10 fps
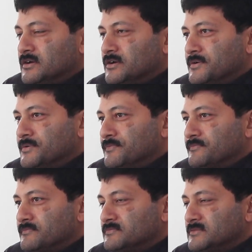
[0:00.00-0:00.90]

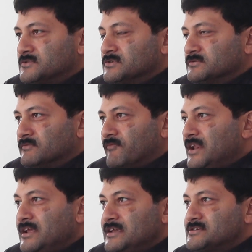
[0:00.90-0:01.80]
So
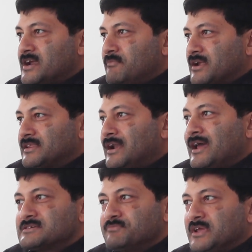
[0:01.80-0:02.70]
when he stayed back,
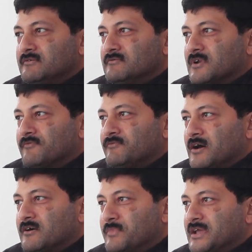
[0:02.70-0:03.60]
that has been one of
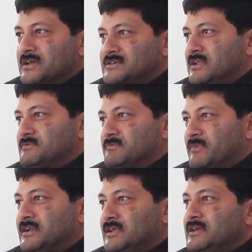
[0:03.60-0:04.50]
our biggest helps.
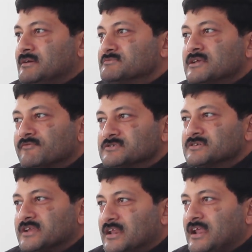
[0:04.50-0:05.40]
But he himself
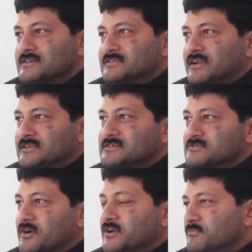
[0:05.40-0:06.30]
also realized that this
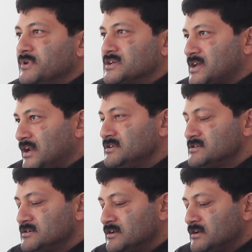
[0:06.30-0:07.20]
is going to be a
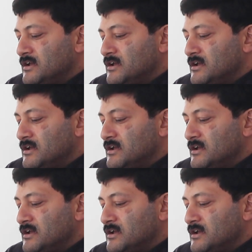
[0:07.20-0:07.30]
challenge.